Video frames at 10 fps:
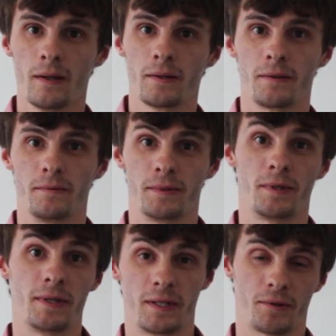
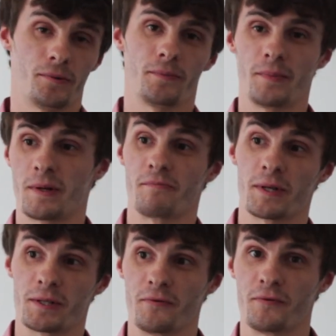So this is called being
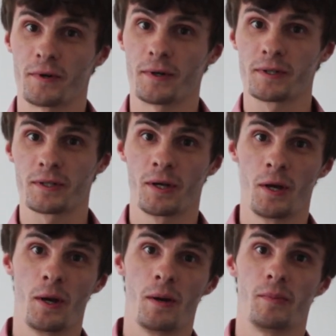risk averse.
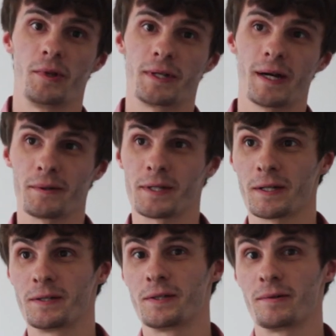But the
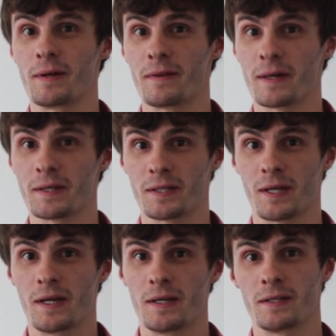downside to doing this
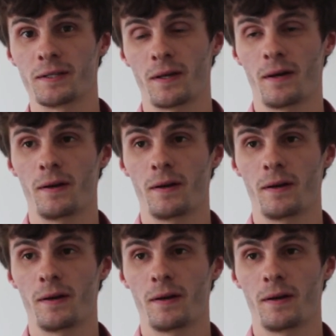is